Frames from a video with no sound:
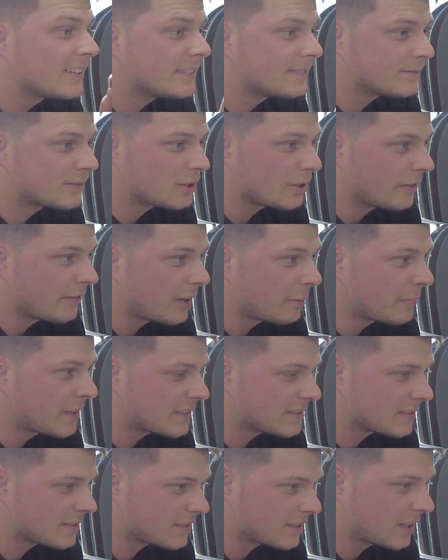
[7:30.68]
So if I
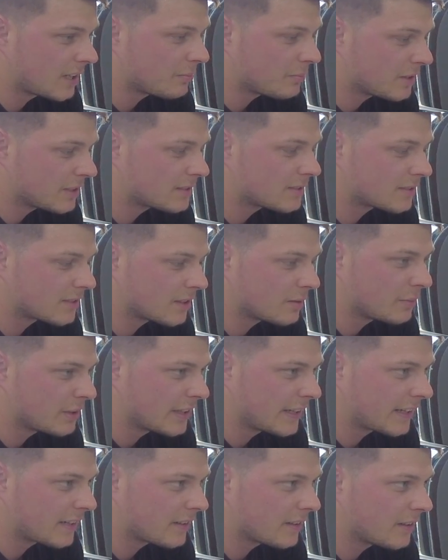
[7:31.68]
mess this up, this is going to be
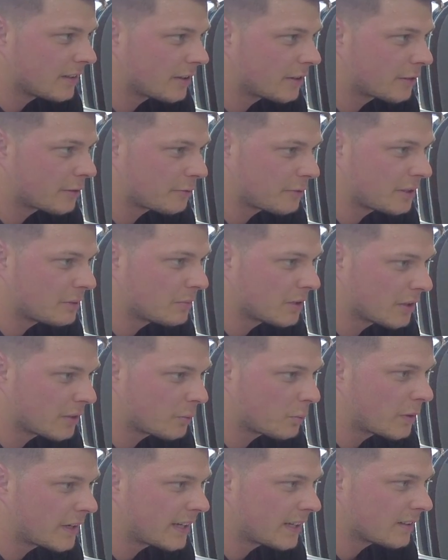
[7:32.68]
like a 3-month
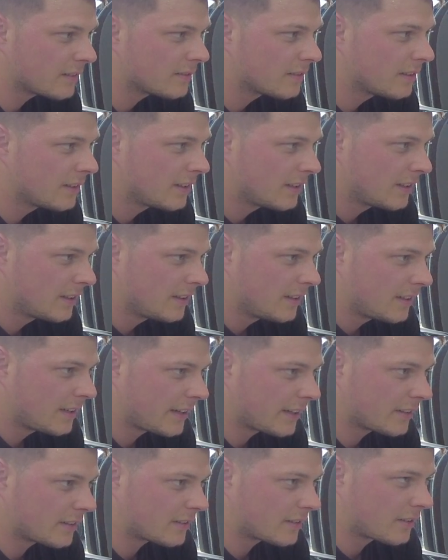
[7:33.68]
wait
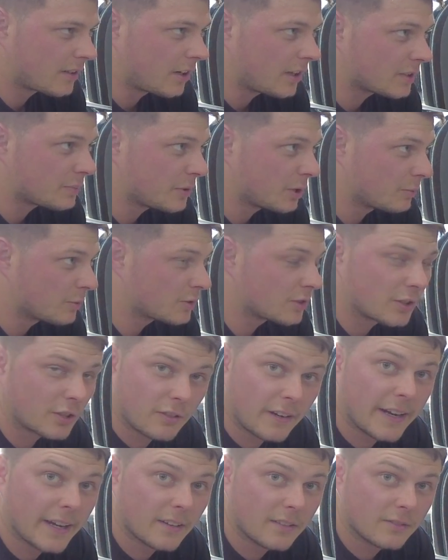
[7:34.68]
and cost me almost
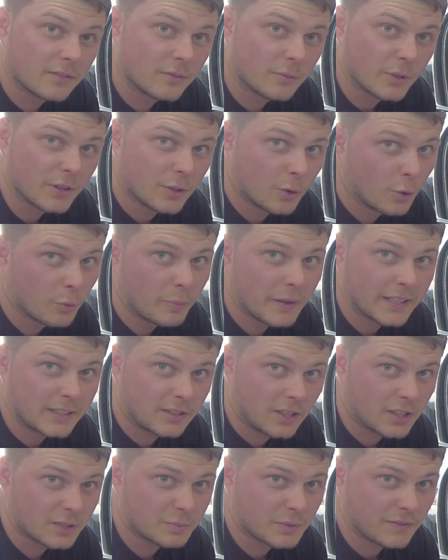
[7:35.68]
$1,000 when the whole bed
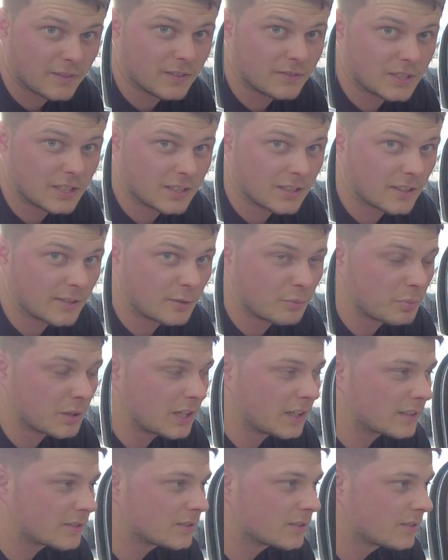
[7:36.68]
cost me
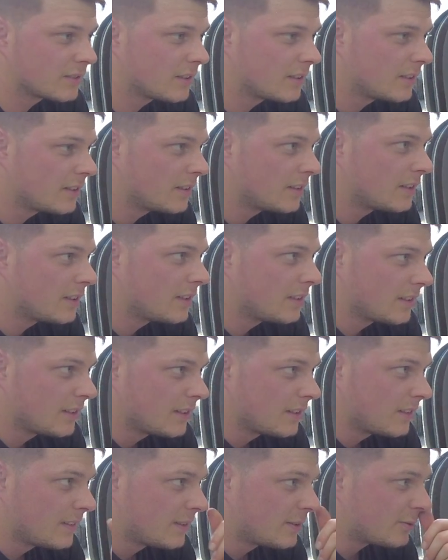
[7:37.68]
$1,500,
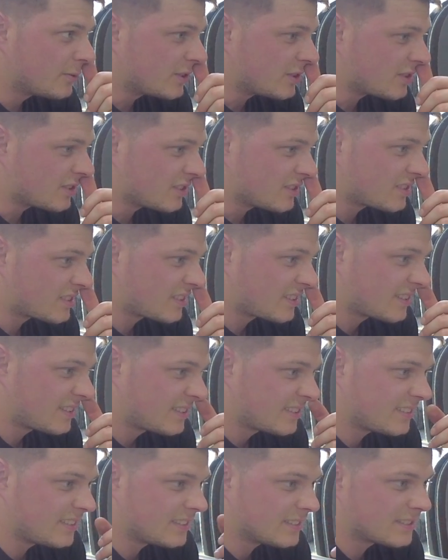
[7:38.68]
which is
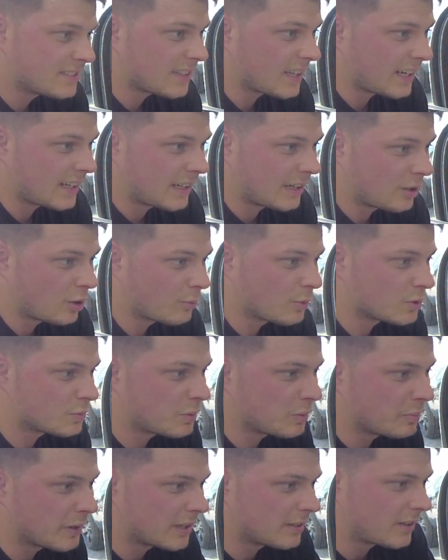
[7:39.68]
insane. I'd almost
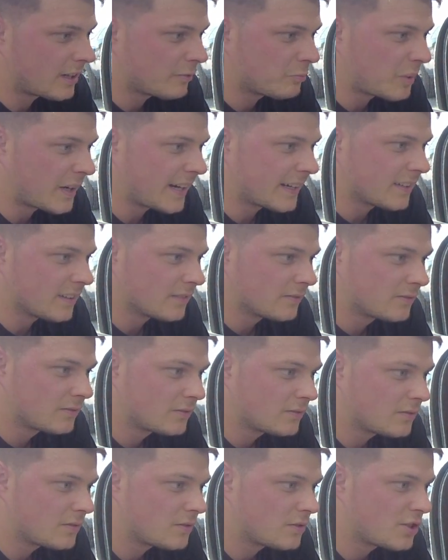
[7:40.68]
be better off buying a
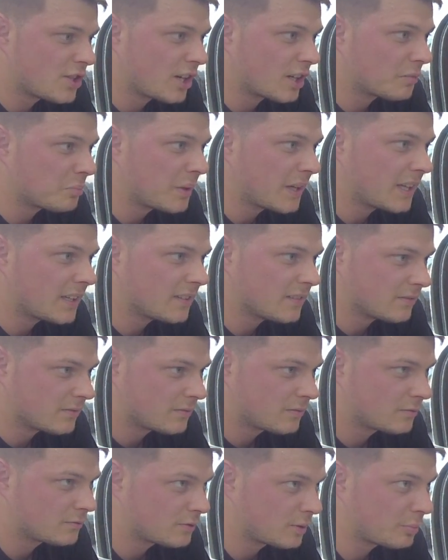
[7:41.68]
giant bed and
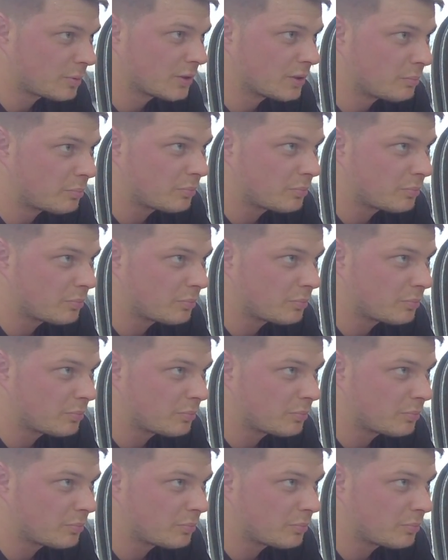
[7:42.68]
ripping the